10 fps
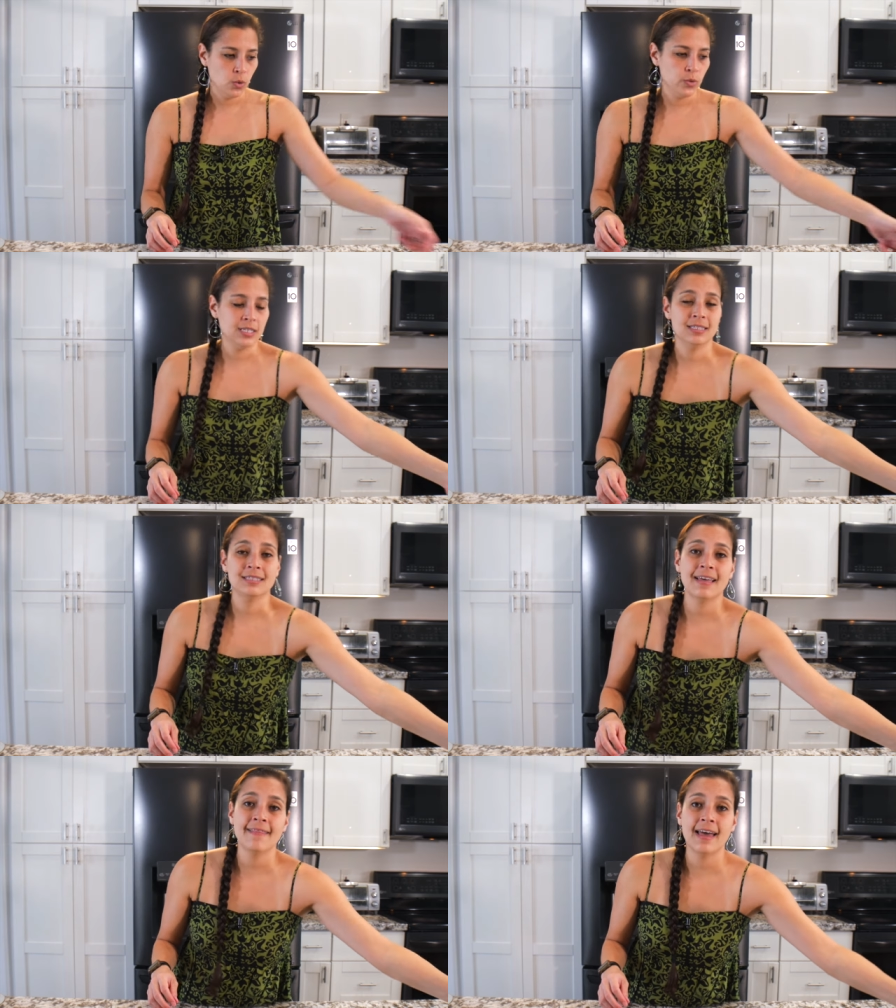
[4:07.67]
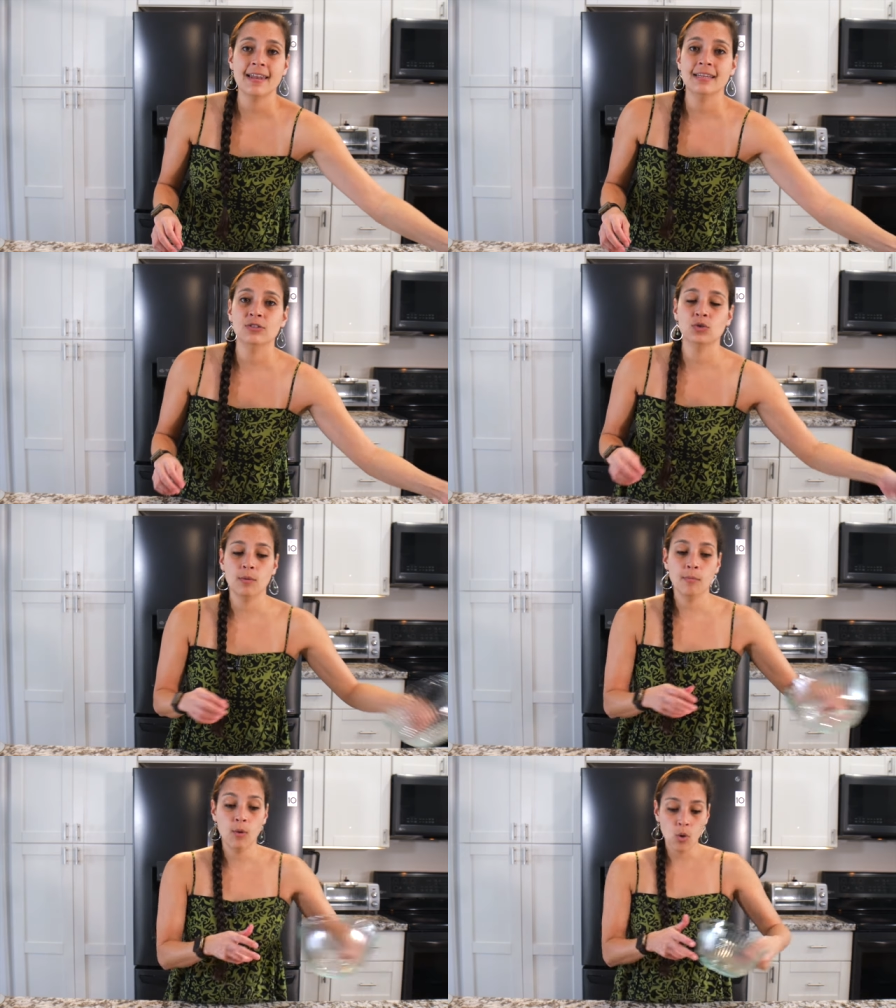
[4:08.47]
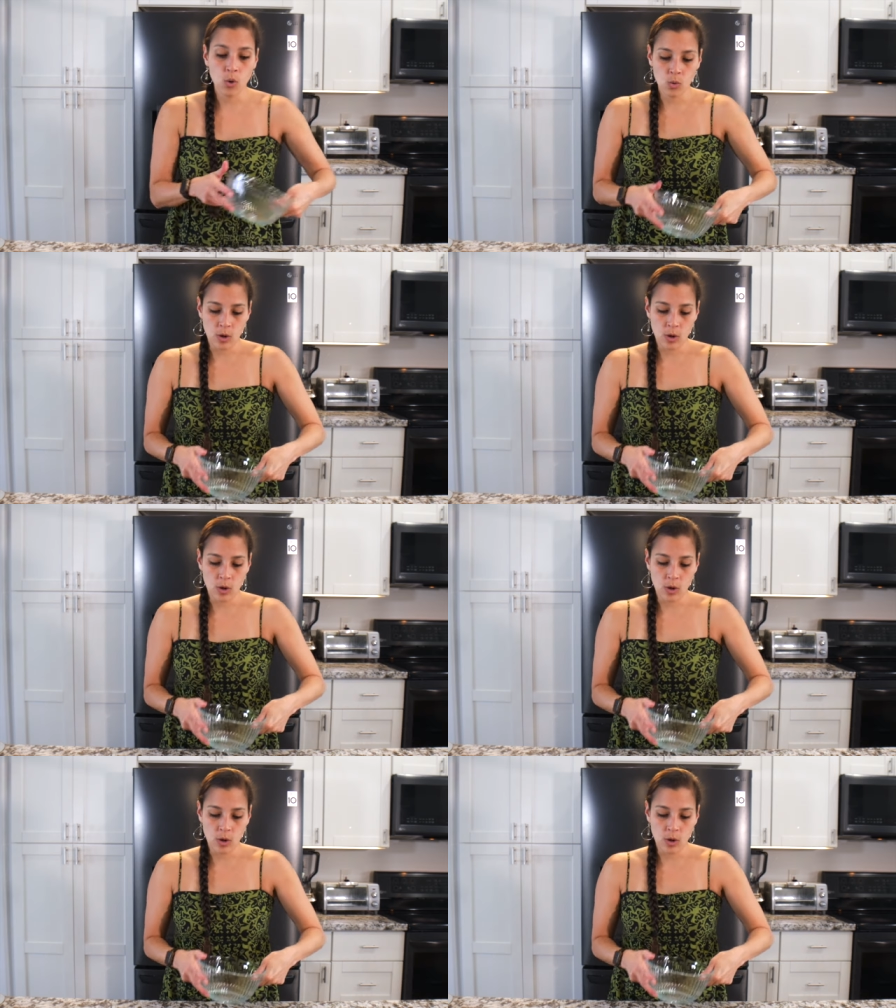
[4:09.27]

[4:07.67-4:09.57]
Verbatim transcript: We can set that into a bowl